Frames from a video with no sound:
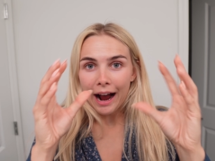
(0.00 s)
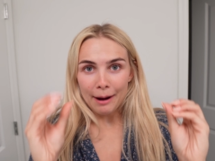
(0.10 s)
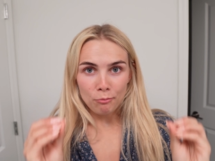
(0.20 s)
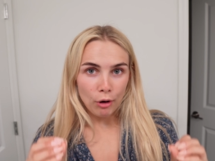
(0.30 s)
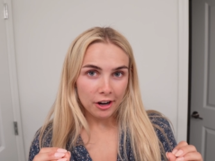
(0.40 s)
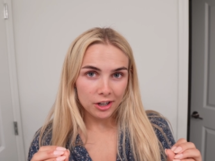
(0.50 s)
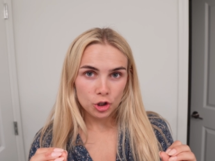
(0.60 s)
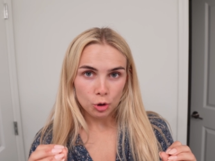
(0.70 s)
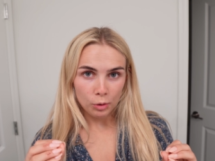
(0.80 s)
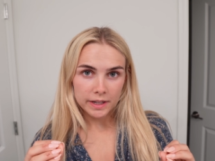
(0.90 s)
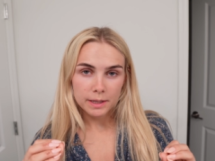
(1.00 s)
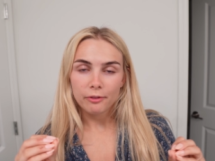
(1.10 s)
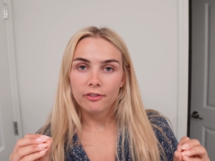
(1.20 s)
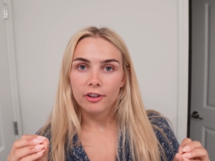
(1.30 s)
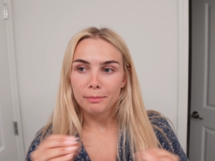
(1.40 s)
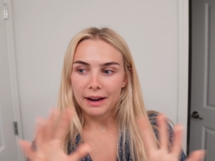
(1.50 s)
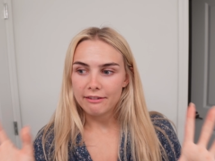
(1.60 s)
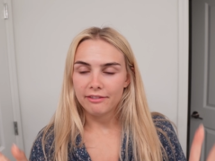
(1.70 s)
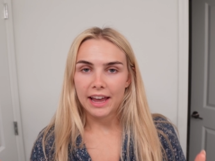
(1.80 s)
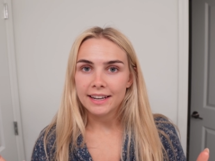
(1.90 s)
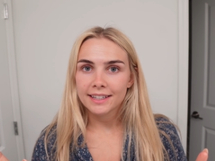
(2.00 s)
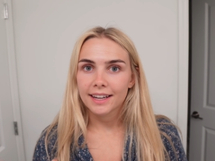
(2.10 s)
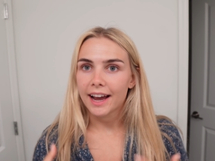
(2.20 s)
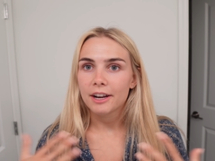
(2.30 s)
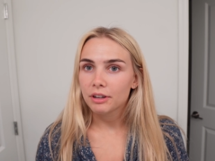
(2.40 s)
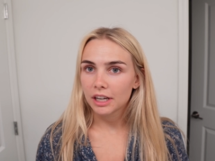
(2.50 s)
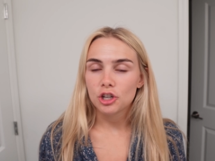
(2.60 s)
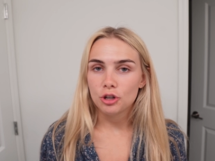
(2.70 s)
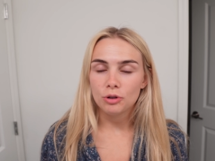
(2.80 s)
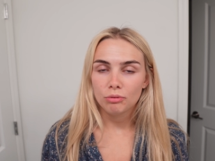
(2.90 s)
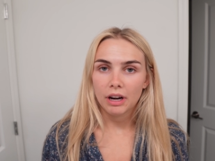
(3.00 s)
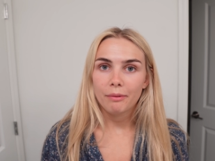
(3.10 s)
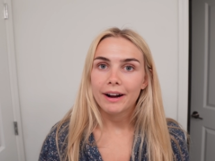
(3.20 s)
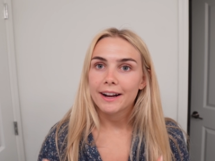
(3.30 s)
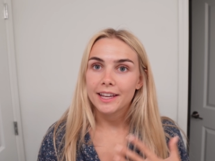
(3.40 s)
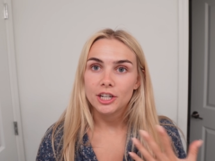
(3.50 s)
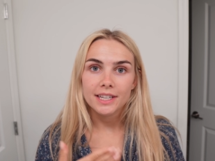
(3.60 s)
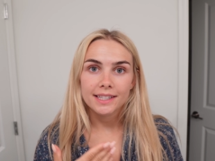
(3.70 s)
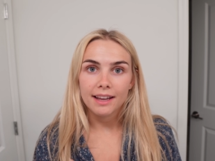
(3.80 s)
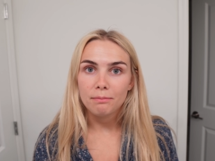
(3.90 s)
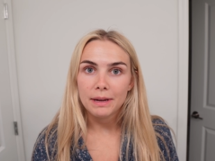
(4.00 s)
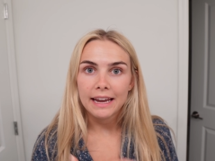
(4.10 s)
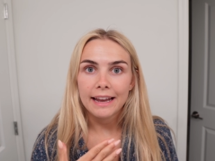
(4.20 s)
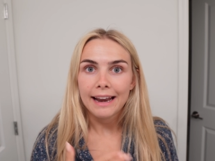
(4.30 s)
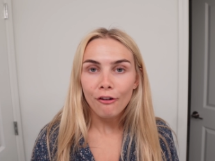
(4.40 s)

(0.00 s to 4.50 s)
I'm wearing shorts for my event. I don't get to choose what I wear. They just send me an